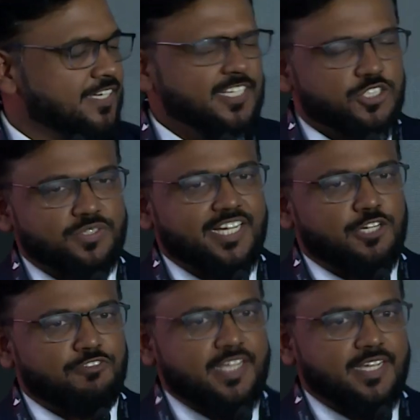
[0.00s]
So that
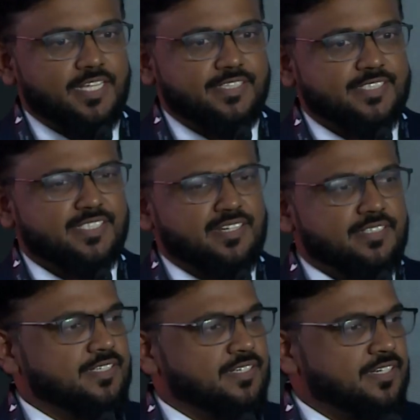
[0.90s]
way, this is
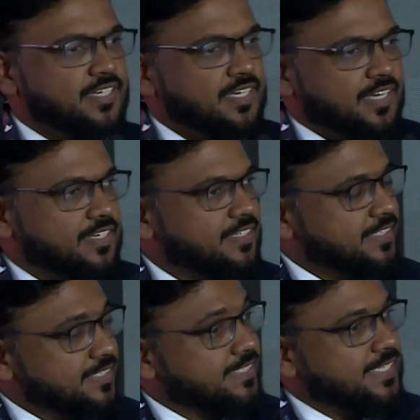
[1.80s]
another
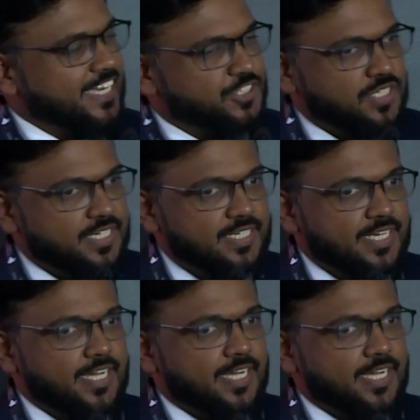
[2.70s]
actually